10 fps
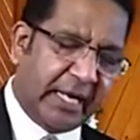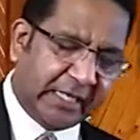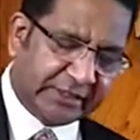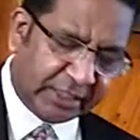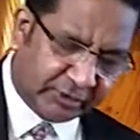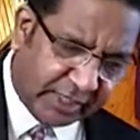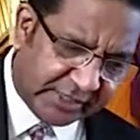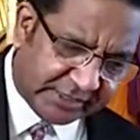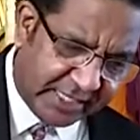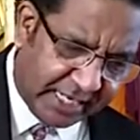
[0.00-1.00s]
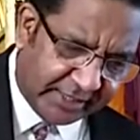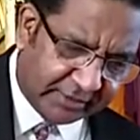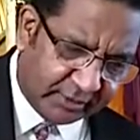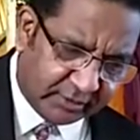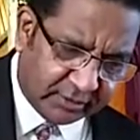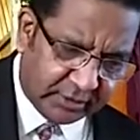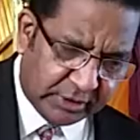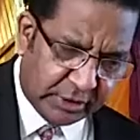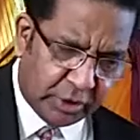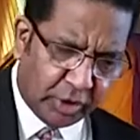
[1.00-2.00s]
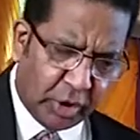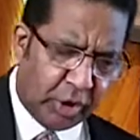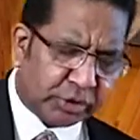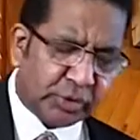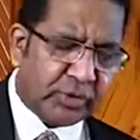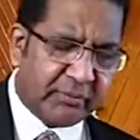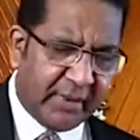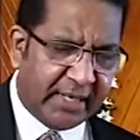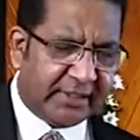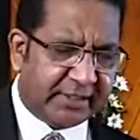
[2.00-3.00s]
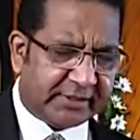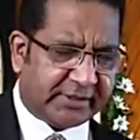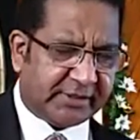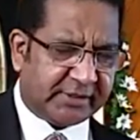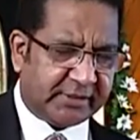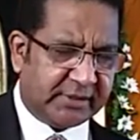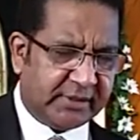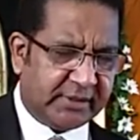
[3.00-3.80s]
and the Christ candle, all to remind us